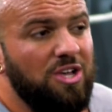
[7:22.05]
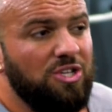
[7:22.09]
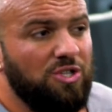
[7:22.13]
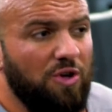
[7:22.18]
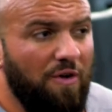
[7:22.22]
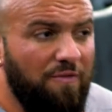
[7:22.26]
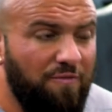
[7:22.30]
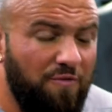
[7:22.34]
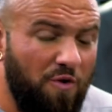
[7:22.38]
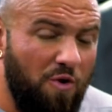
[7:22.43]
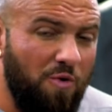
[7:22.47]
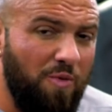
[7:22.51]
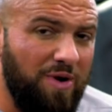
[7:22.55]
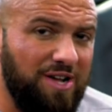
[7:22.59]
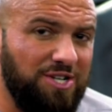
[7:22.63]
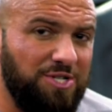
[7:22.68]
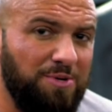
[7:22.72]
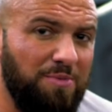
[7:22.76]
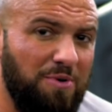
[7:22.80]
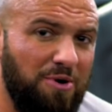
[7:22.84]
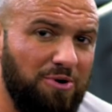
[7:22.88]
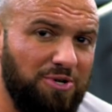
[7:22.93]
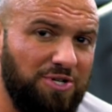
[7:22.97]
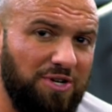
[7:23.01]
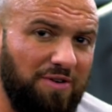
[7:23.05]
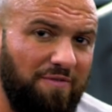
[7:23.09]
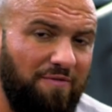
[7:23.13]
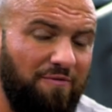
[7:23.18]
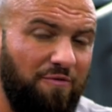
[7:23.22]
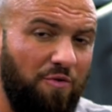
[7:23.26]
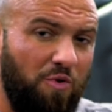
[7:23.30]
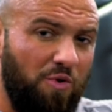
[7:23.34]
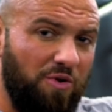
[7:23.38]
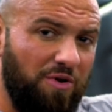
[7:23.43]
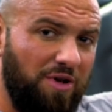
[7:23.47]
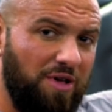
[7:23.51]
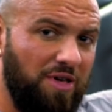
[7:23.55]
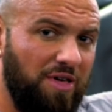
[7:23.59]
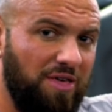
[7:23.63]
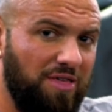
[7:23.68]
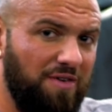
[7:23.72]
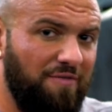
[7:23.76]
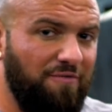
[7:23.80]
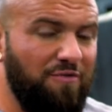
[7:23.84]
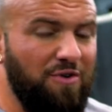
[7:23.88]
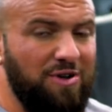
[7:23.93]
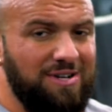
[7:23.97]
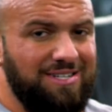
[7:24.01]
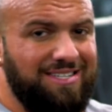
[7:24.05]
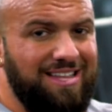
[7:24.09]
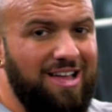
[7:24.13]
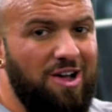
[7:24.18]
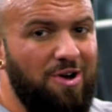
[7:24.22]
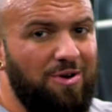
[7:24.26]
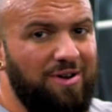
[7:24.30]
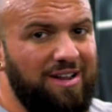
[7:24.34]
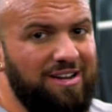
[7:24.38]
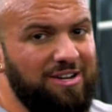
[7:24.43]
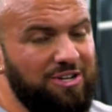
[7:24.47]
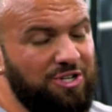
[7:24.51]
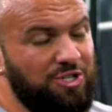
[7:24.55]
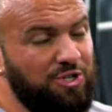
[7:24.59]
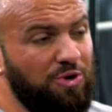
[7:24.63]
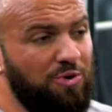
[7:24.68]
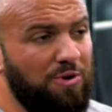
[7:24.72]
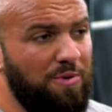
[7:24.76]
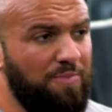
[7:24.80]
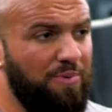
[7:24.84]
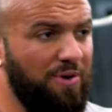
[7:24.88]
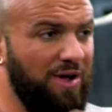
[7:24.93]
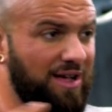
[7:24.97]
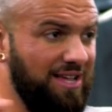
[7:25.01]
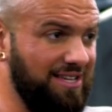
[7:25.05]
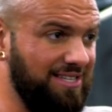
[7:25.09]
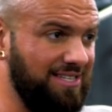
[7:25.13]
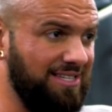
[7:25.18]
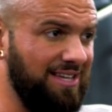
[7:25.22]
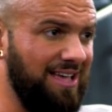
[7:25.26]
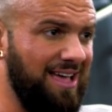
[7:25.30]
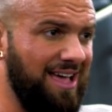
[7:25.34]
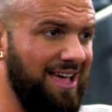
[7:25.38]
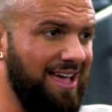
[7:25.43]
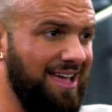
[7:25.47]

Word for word: So full range of motion for the front delt and a shoulder press